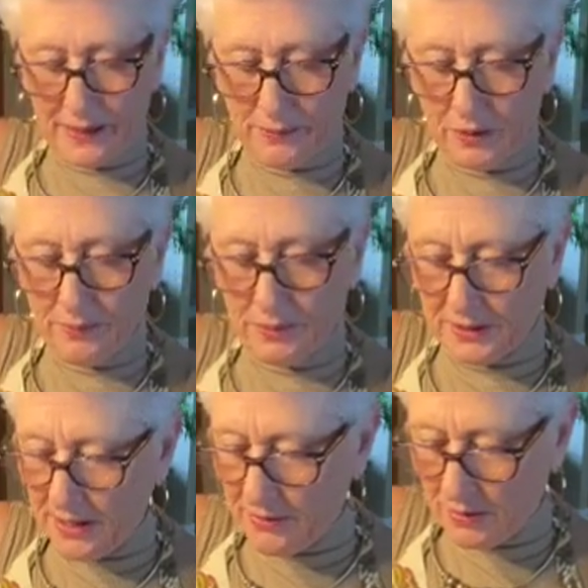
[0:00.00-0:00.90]
I'm gonna put
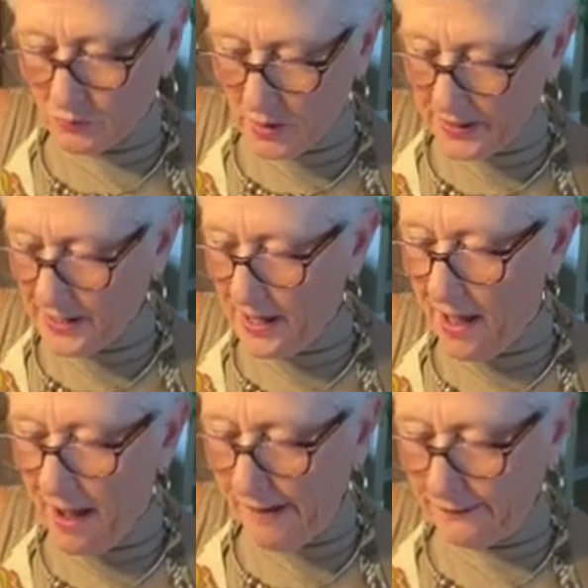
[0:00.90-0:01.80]
another
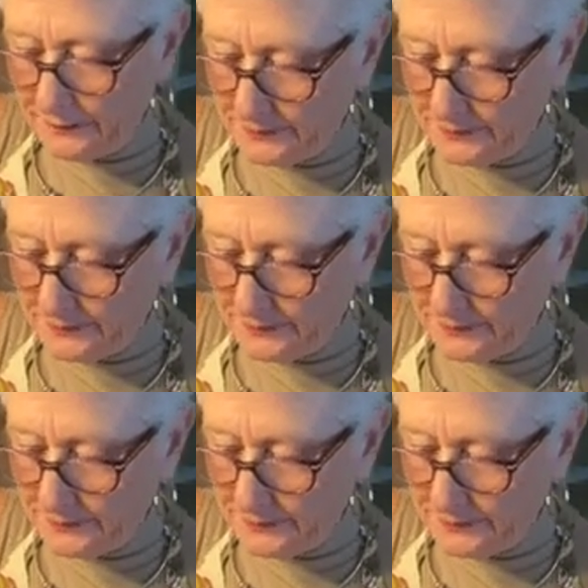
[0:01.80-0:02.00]
1.5